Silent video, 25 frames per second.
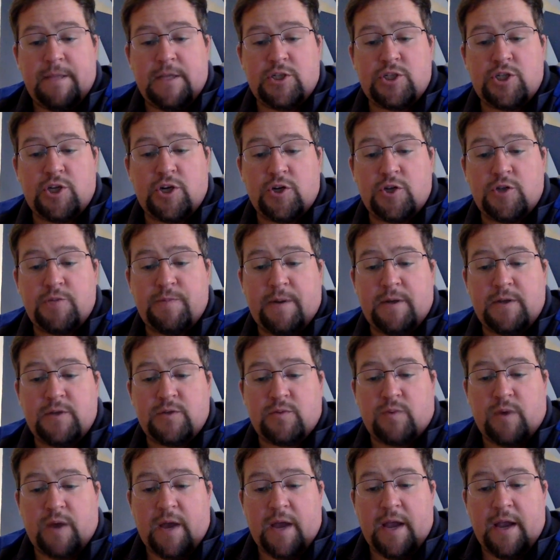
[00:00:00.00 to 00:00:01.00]
Church bells
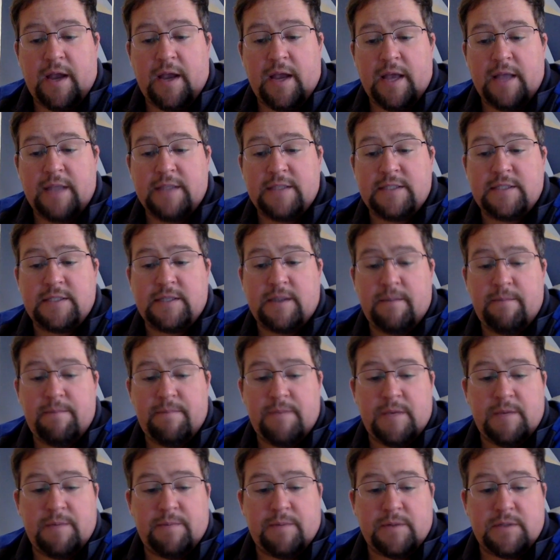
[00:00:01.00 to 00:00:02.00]
rang, and some
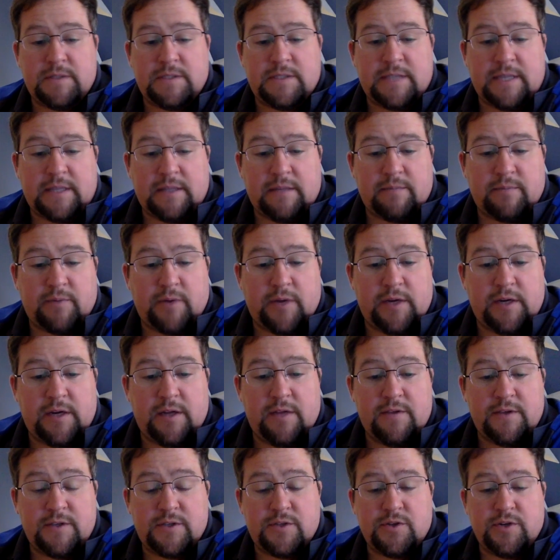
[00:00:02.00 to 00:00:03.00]
people celebrated
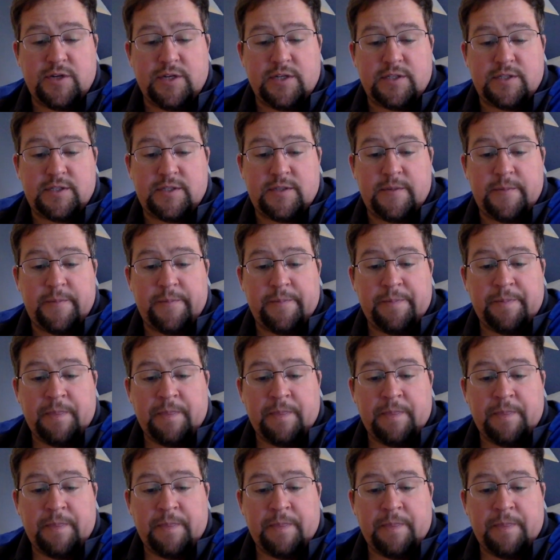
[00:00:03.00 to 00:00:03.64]
in the streets.